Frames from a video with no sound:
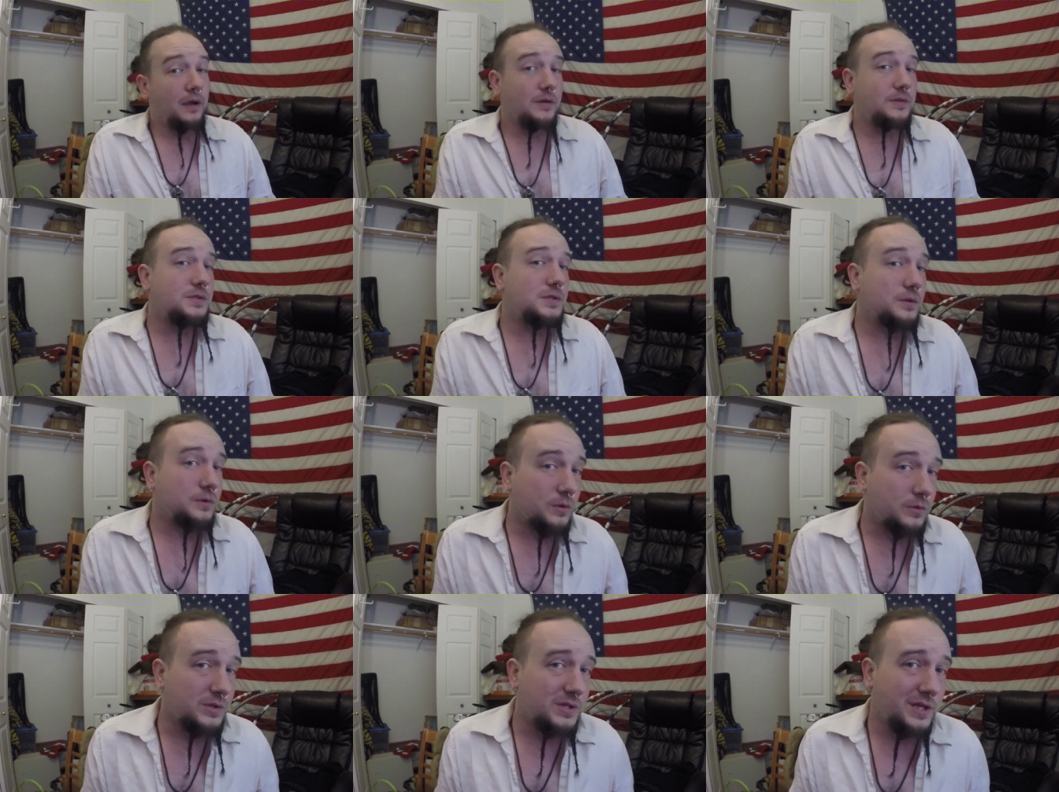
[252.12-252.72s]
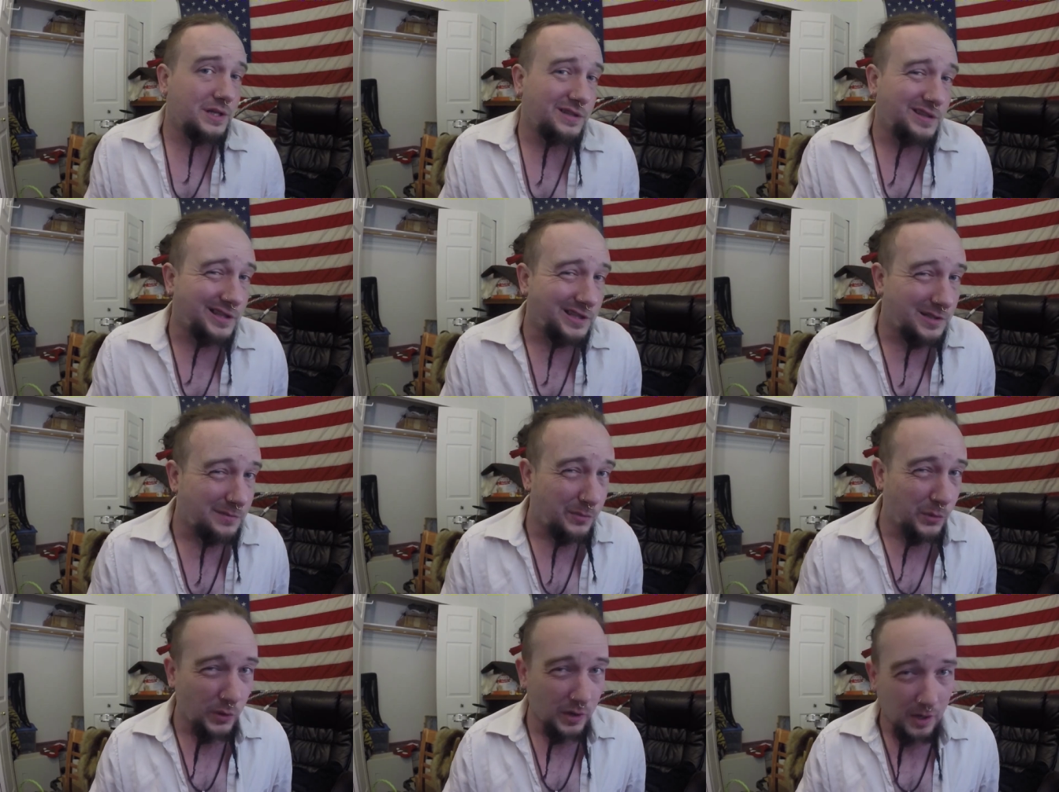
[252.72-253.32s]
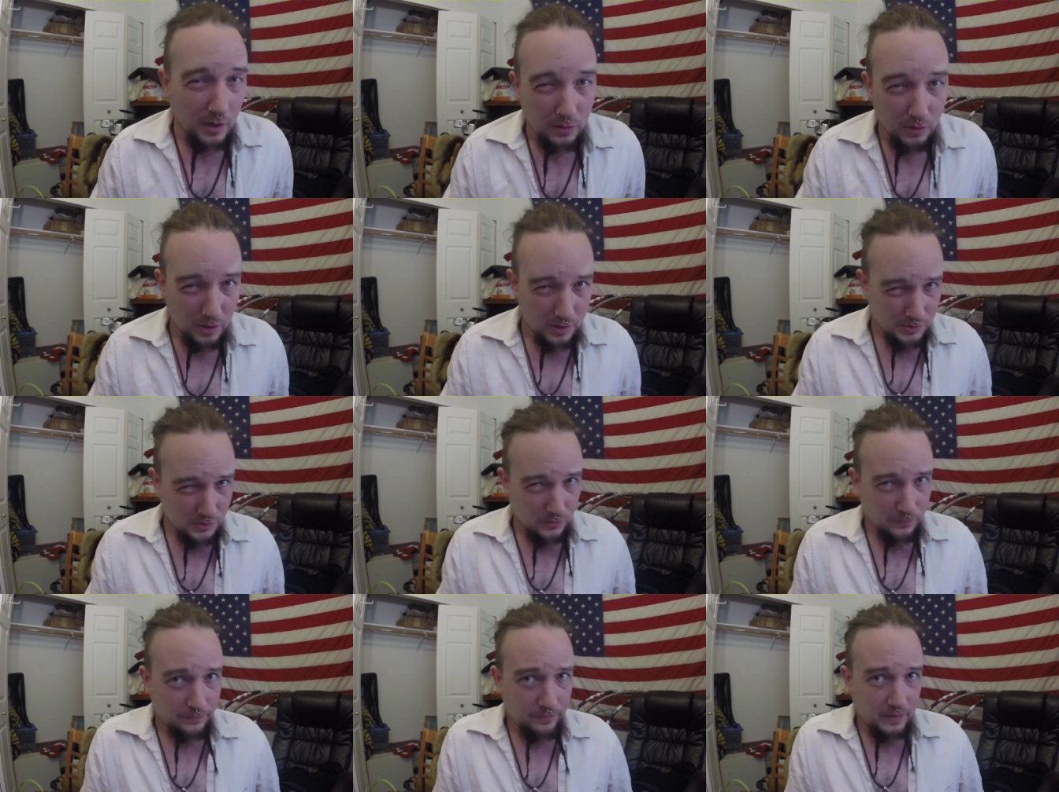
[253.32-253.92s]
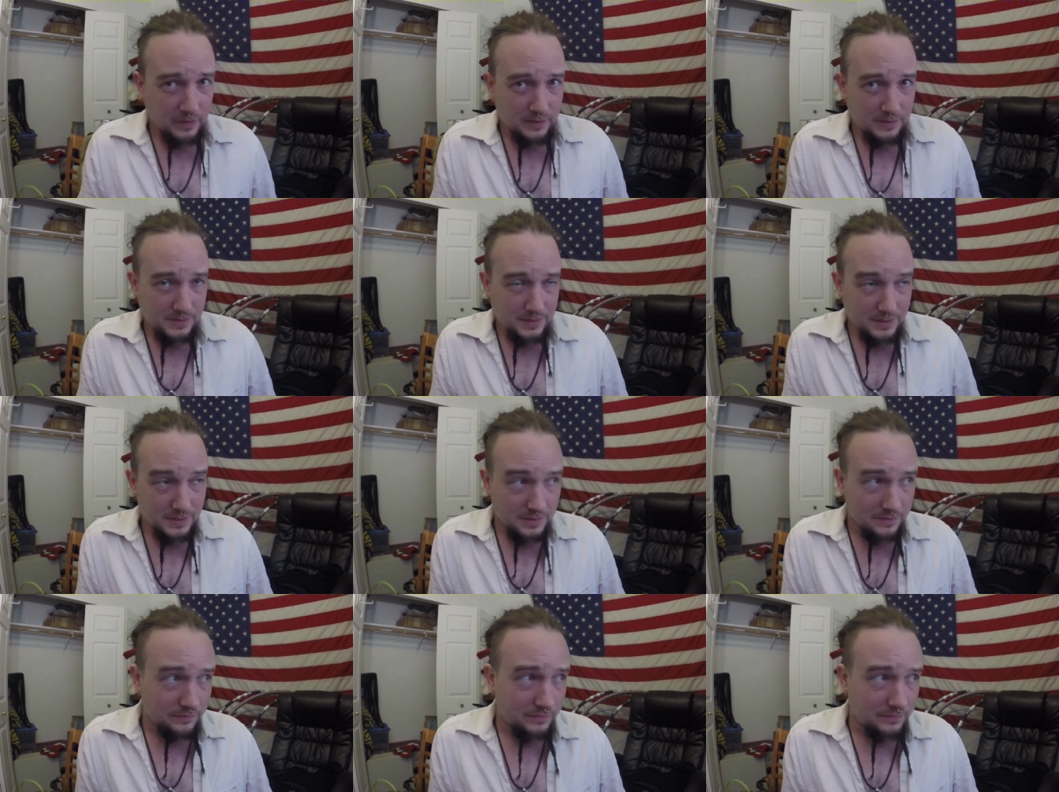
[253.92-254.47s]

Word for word: I also don't tend to like to point out logical fallacies.